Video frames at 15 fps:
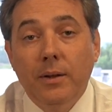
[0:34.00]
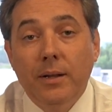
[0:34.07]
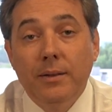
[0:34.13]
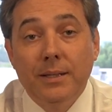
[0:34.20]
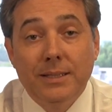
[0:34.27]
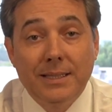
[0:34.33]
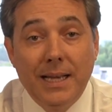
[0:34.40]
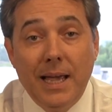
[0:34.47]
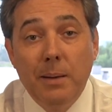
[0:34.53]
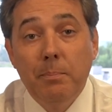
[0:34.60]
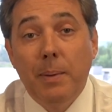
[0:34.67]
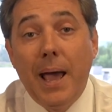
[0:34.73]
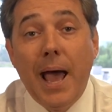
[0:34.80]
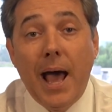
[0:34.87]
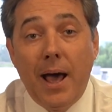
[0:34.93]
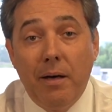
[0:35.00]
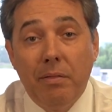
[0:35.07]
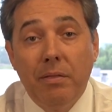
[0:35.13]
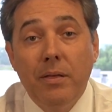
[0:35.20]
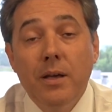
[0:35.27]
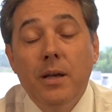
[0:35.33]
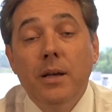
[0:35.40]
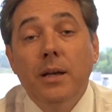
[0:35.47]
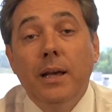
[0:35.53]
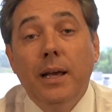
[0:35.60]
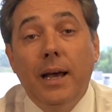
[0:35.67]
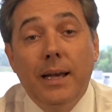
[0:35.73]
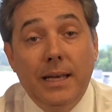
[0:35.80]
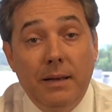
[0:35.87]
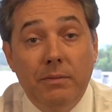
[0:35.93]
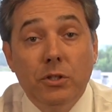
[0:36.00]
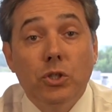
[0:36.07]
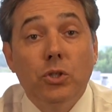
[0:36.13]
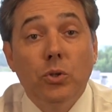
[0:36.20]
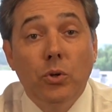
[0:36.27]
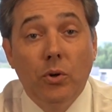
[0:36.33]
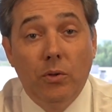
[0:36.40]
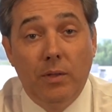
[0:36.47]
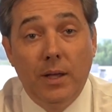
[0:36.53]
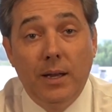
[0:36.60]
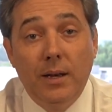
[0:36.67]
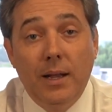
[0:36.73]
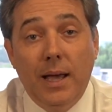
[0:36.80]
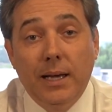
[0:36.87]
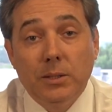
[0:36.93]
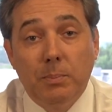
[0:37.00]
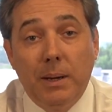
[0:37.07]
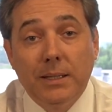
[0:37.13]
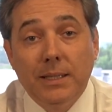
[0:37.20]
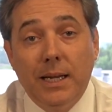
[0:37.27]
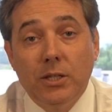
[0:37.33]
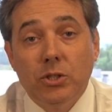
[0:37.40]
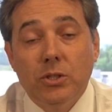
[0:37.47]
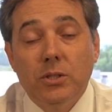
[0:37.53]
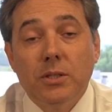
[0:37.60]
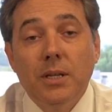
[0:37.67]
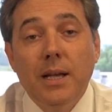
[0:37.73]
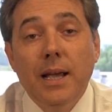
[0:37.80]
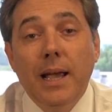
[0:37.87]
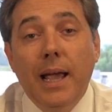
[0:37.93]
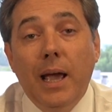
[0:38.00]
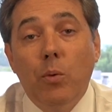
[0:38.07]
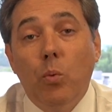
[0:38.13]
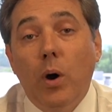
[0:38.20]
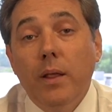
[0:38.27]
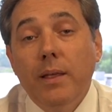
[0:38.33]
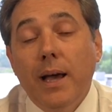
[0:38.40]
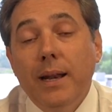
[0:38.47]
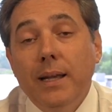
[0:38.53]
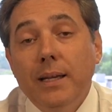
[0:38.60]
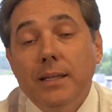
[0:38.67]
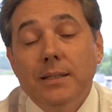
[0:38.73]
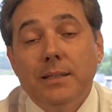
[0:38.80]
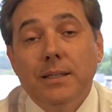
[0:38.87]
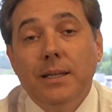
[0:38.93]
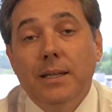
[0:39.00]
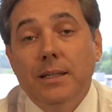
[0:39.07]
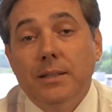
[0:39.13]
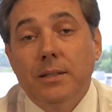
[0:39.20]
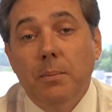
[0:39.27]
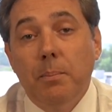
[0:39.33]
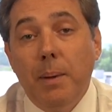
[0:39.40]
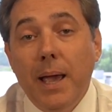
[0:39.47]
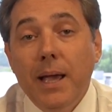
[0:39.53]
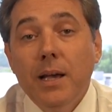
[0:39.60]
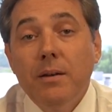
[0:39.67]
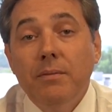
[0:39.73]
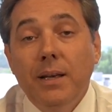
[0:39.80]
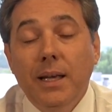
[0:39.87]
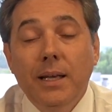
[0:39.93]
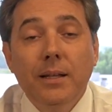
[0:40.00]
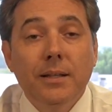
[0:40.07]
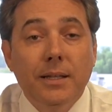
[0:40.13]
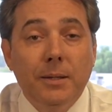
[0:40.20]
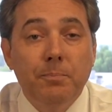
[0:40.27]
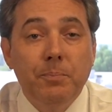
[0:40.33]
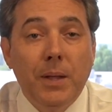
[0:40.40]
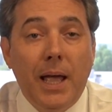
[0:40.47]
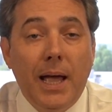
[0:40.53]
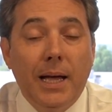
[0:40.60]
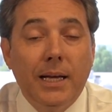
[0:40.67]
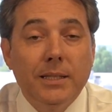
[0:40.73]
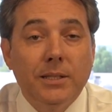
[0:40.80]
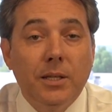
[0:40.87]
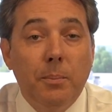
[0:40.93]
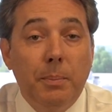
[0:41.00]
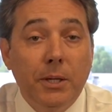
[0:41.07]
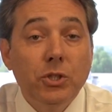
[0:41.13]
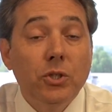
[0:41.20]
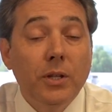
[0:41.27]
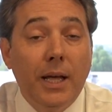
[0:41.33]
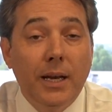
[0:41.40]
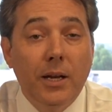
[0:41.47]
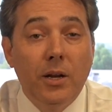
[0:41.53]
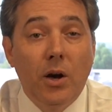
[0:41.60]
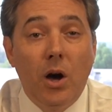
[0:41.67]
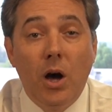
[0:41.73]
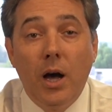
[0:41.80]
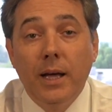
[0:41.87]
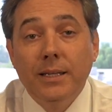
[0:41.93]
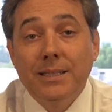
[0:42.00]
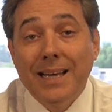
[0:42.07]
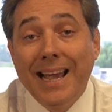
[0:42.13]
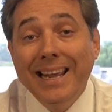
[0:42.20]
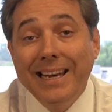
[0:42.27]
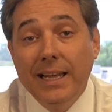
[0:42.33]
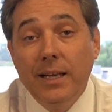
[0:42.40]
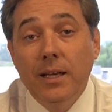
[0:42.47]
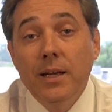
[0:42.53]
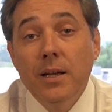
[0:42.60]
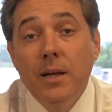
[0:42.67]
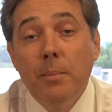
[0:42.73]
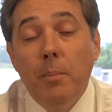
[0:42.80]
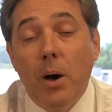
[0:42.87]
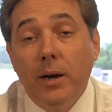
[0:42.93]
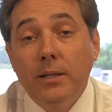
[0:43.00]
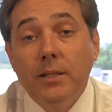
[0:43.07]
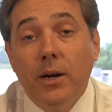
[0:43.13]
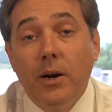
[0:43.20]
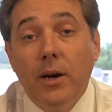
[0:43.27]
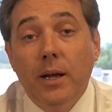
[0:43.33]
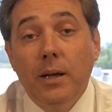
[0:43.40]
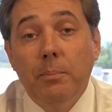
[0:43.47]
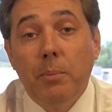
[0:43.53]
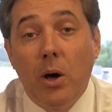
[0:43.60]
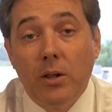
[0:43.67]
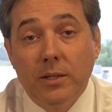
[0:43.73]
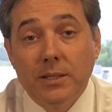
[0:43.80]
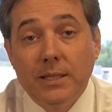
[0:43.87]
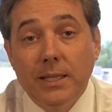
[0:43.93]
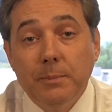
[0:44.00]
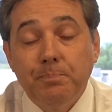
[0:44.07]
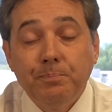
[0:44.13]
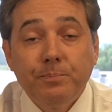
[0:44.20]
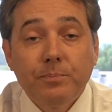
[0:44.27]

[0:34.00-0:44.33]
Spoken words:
the same path even sooner than expectations. And what that is the Bank of England has capitulated on tightening monetary policy.